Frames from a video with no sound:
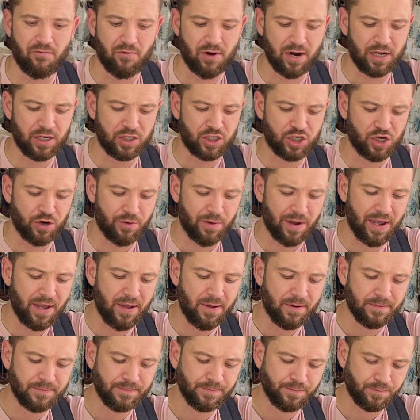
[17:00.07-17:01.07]
really
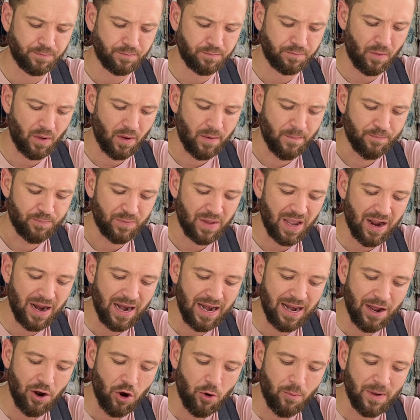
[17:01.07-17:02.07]
chewy. They're a
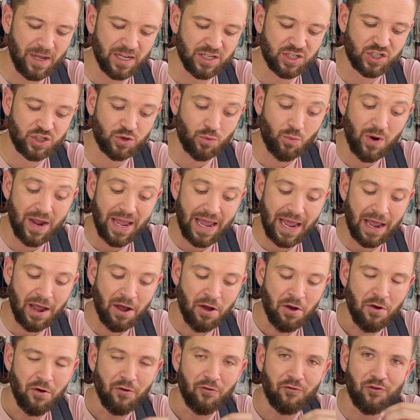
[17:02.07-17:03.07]
little bit sweet
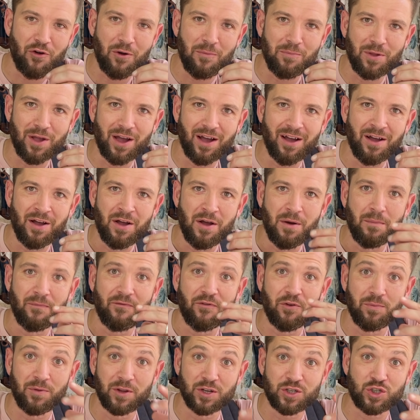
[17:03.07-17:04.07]
from the
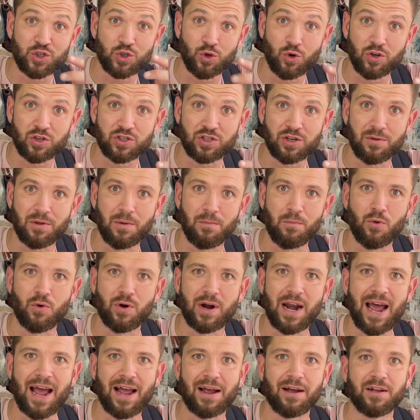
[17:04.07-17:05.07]
sauce on the
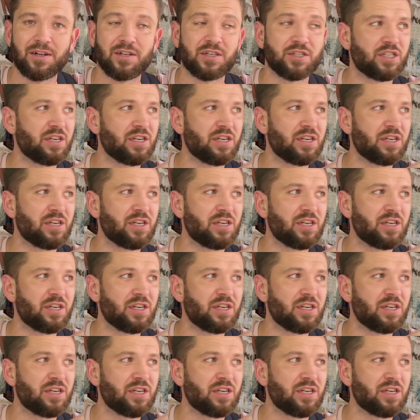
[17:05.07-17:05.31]
moudang, and